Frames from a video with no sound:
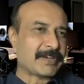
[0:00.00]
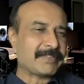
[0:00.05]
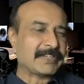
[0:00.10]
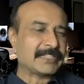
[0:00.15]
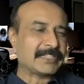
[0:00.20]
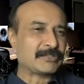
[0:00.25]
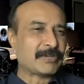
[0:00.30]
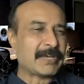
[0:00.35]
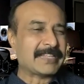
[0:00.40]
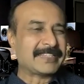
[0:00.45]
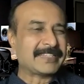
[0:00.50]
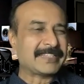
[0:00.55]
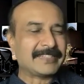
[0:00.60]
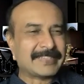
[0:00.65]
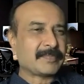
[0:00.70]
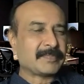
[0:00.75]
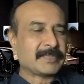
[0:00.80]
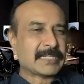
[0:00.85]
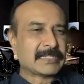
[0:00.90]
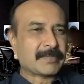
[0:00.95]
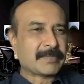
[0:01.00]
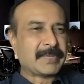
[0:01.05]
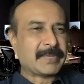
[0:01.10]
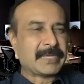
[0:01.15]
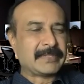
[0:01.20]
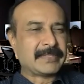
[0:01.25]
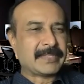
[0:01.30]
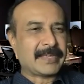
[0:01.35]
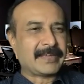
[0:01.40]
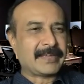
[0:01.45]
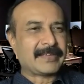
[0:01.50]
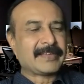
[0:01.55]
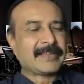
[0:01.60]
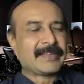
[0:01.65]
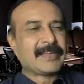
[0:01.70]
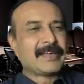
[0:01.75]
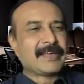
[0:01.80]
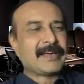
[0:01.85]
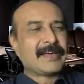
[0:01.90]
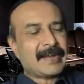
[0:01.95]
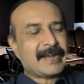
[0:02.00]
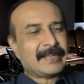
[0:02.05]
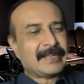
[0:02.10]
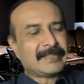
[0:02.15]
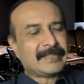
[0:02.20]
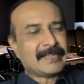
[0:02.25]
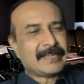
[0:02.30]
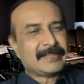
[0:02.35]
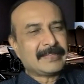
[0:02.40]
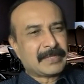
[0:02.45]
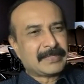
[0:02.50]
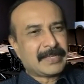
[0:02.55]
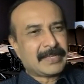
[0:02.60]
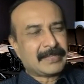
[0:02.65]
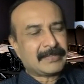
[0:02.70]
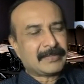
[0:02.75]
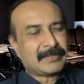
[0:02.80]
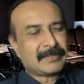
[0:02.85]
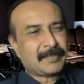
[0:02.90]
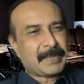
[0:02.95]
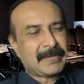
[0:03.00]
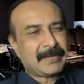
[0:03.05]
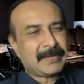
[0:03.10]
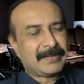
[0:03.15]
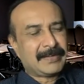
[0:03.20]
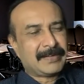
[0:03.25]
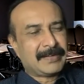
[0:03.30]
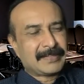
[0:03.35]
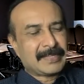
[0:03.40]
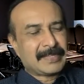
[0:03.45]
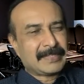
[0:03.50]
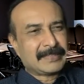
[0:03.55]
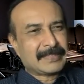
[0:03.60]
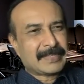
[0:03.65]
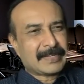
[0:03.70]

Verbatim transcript: coverage. So I think that's a big thing. And I think the other big thing,